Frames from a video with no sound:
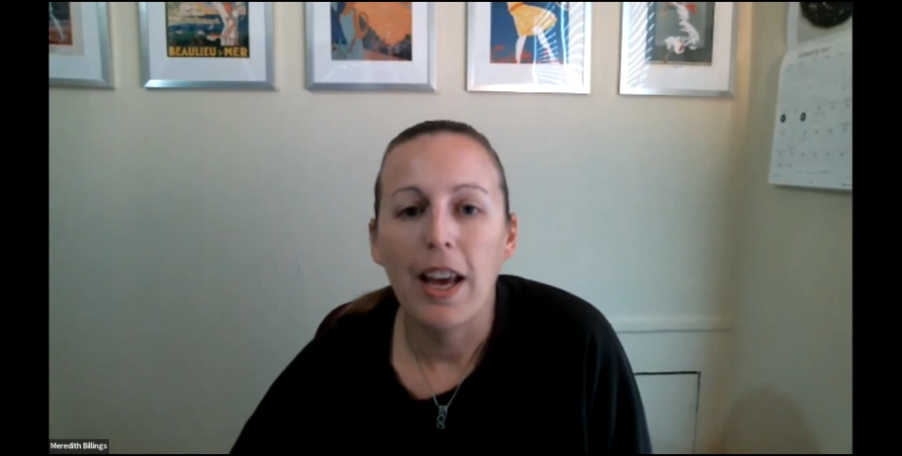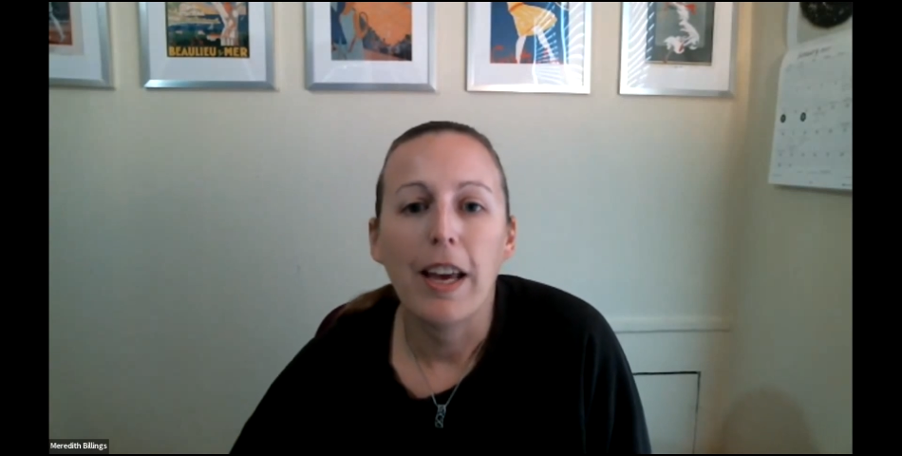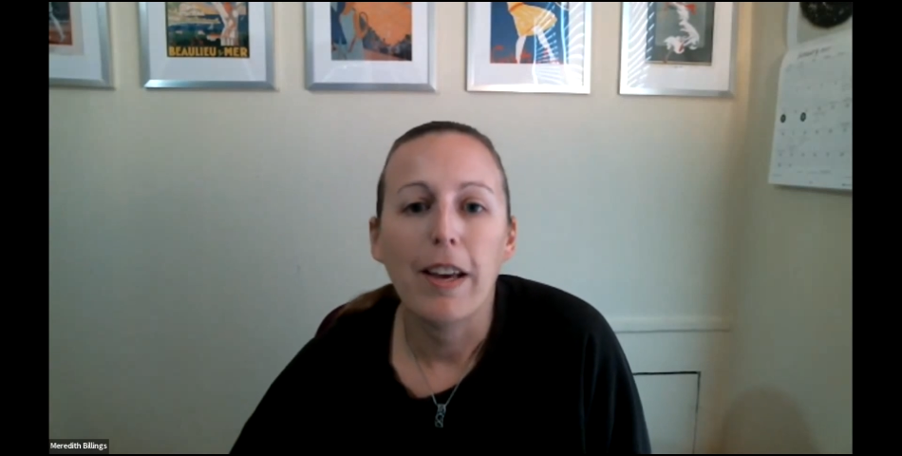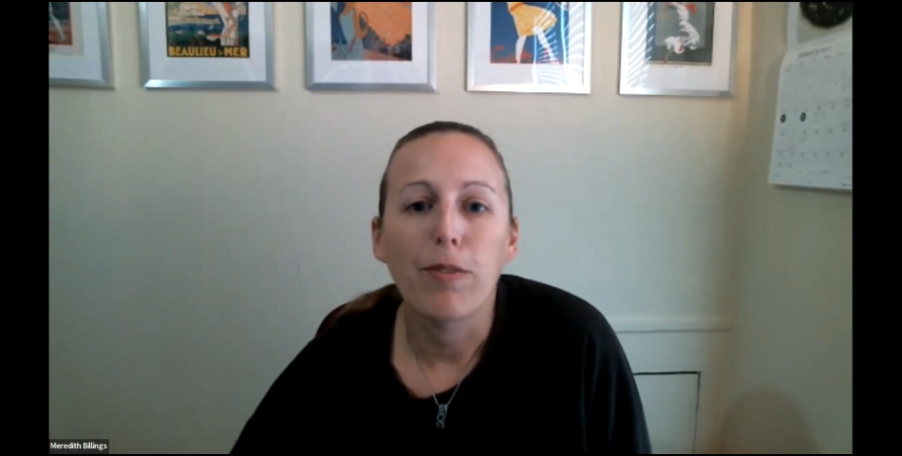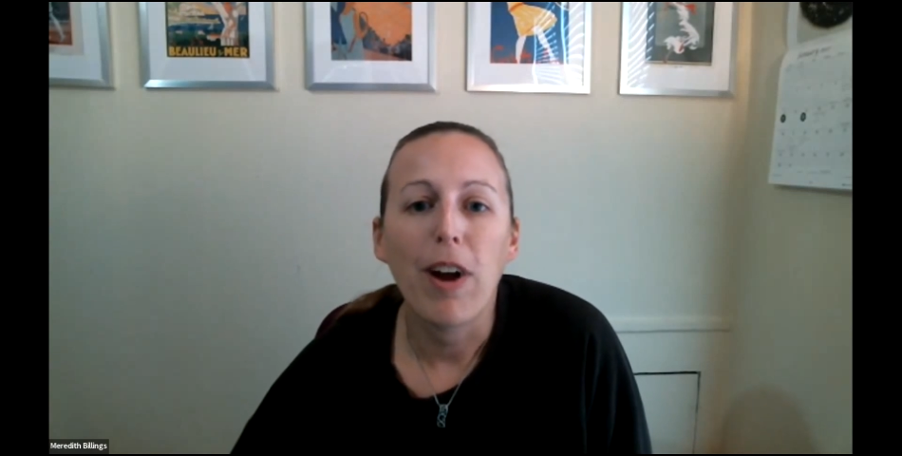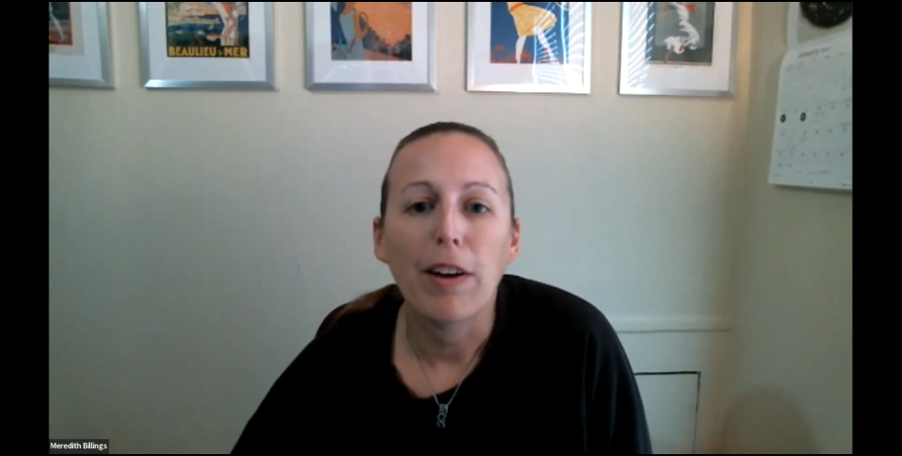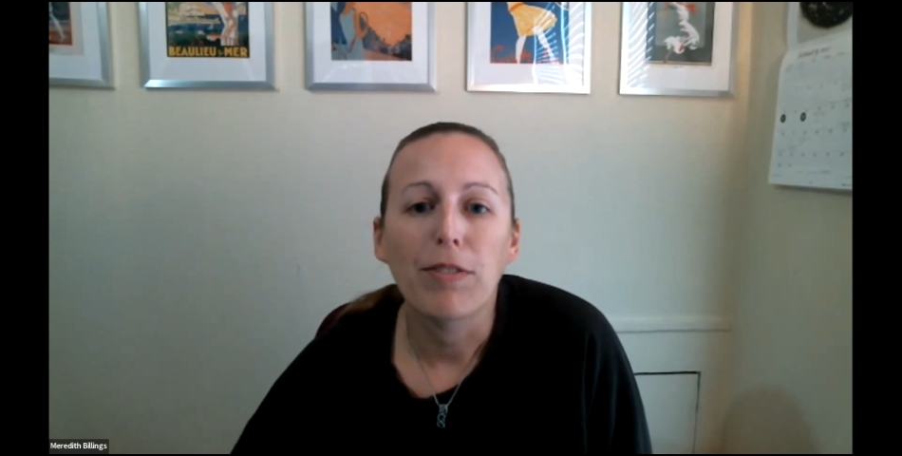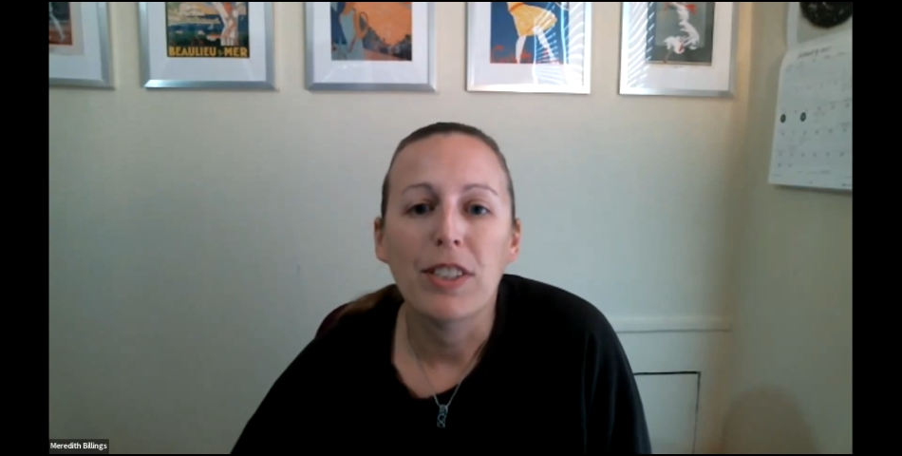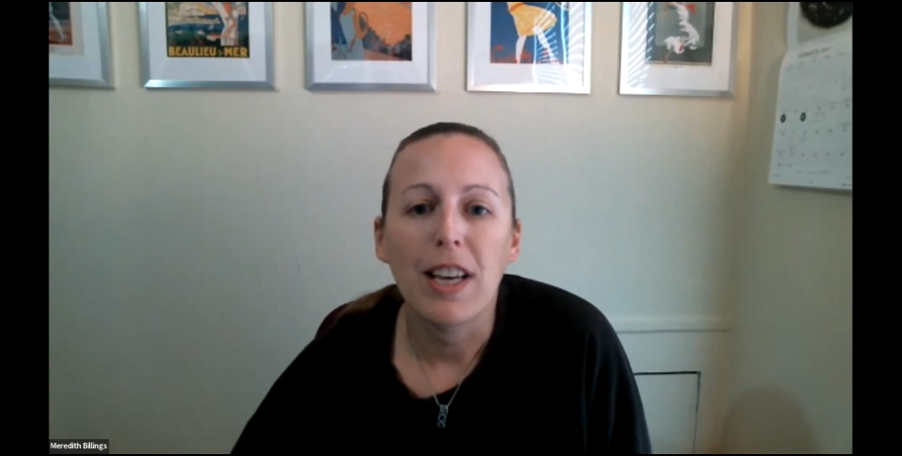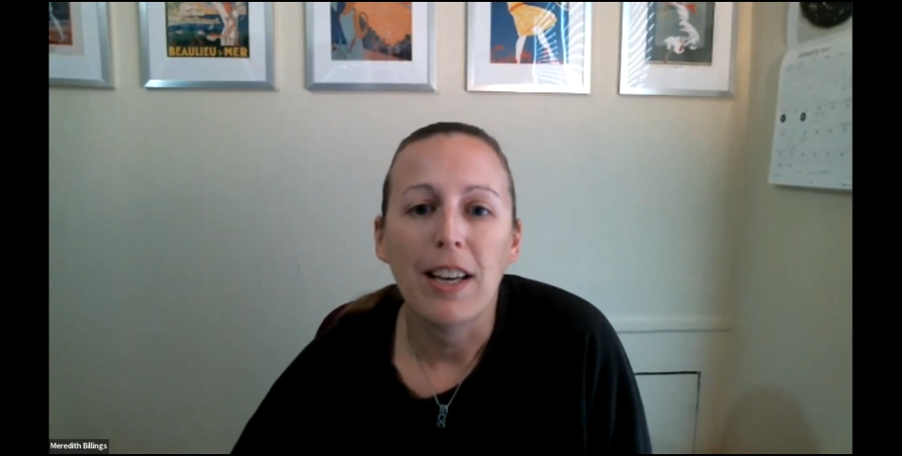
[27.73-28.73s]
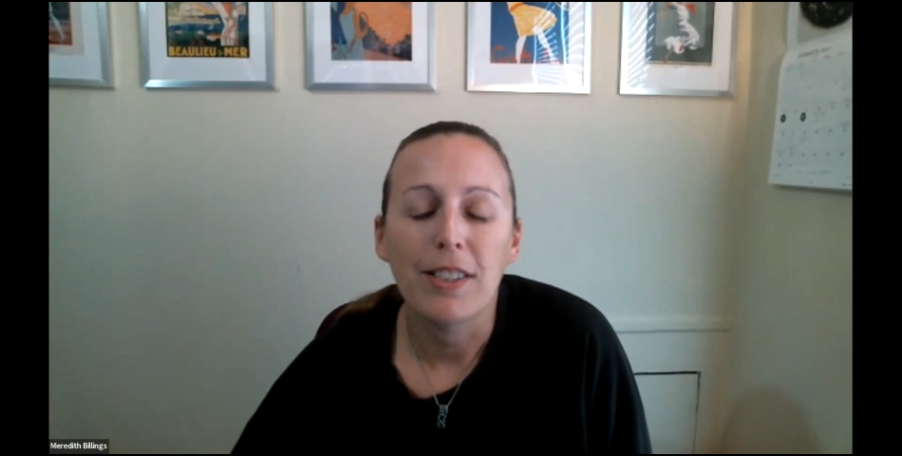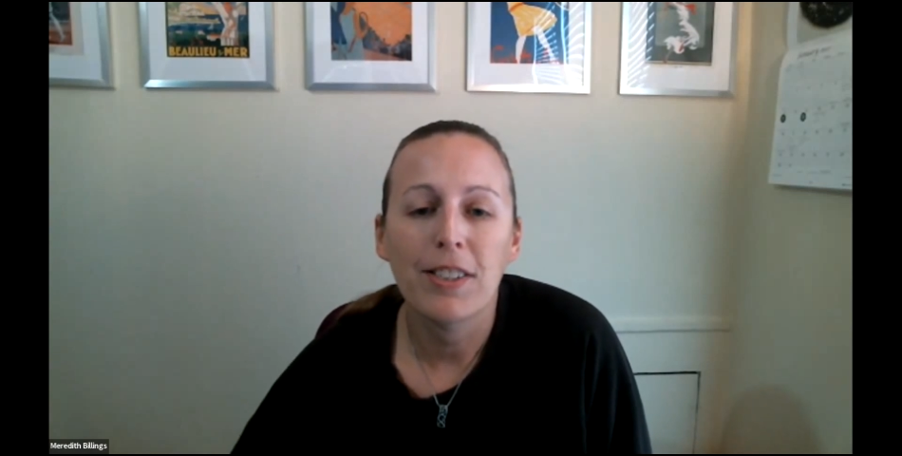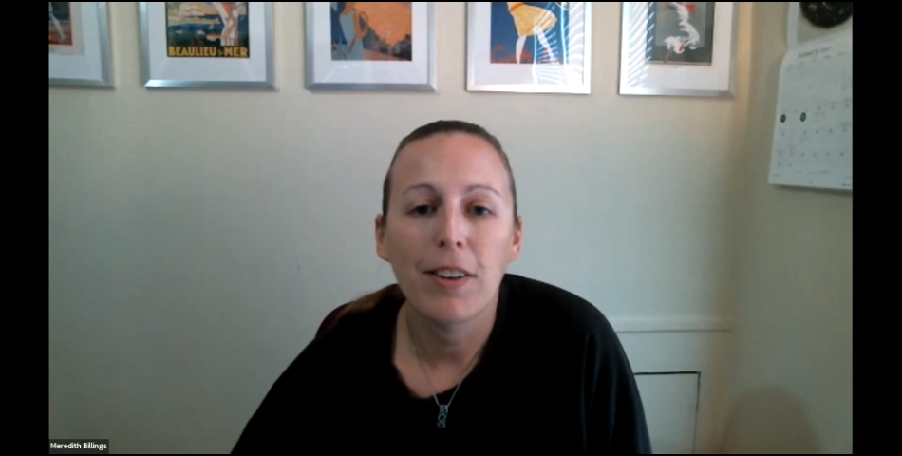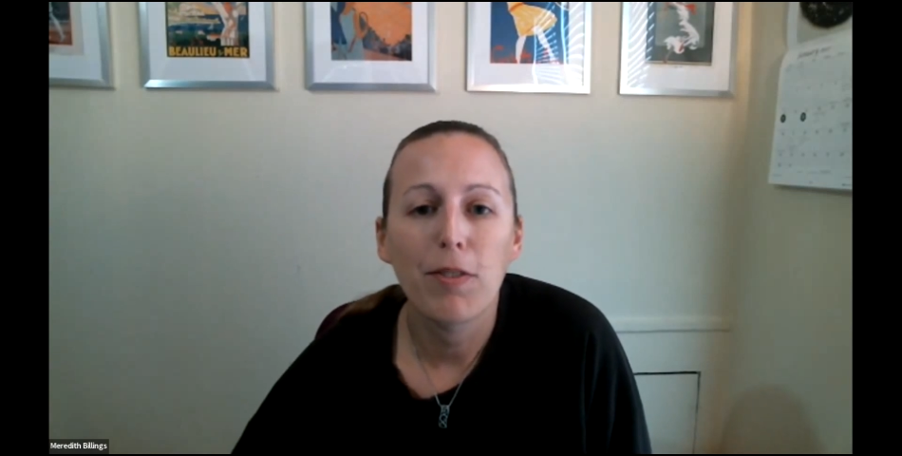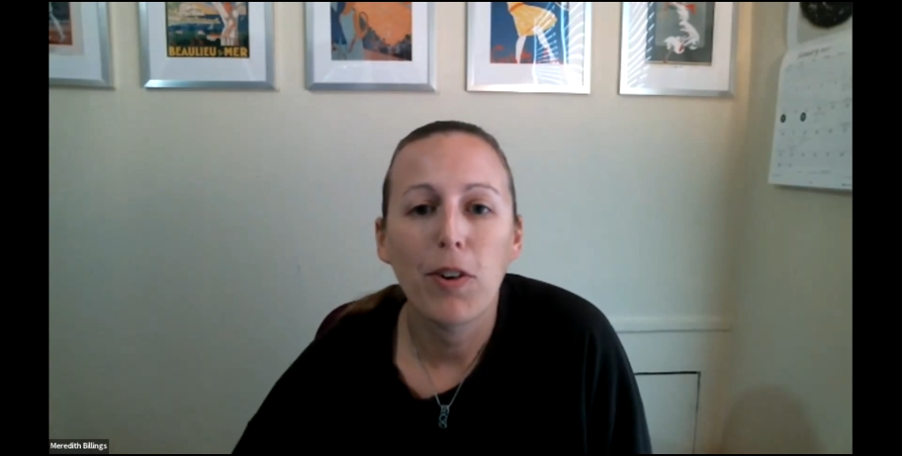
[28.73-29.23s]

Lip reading: Aid Refdesk